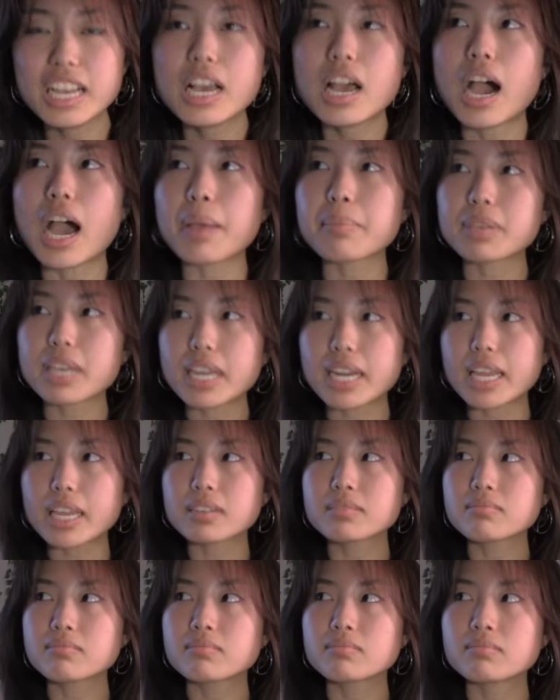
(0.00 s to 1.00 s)
I'm
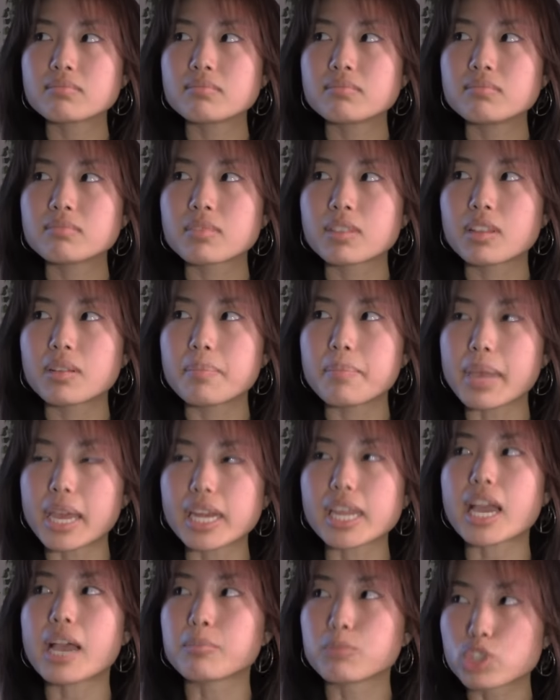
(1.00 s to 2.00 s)
kidding.
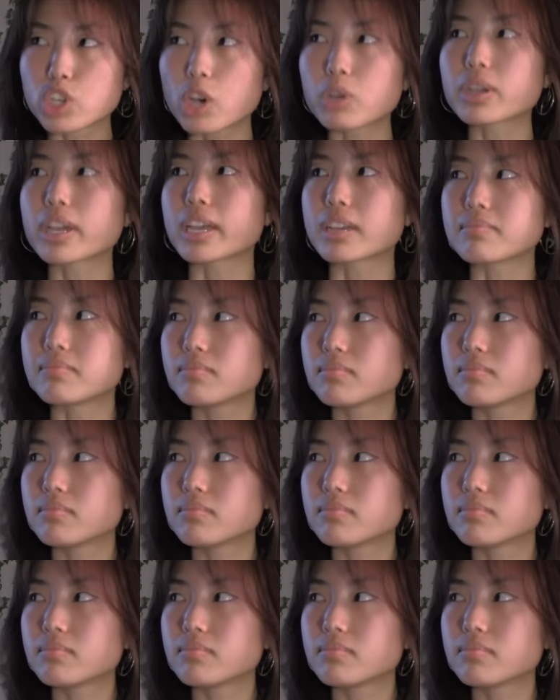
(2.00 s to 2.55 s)
Manny, I'm joking.